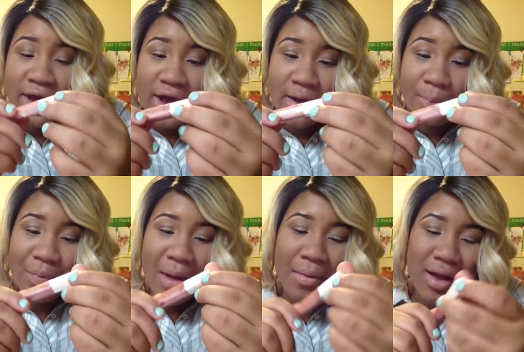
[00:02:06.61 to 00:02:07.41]
Um,
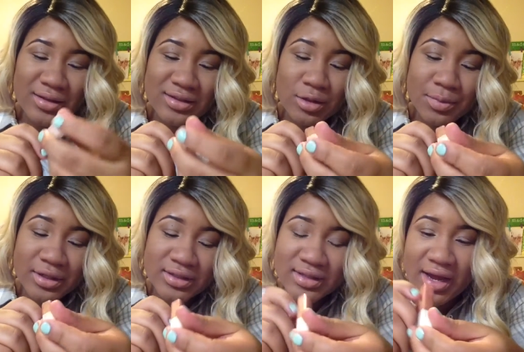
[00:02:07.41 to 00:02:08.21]
I'm not super
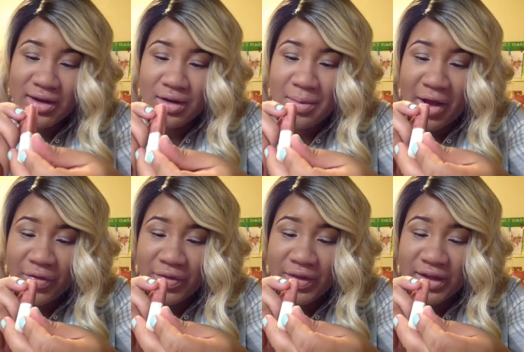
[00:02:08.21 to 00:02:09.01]
excited
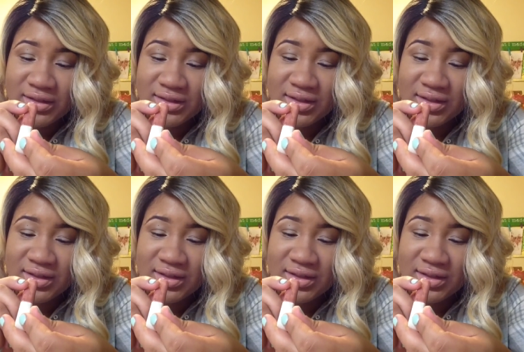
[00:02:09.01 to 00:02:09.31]
about this.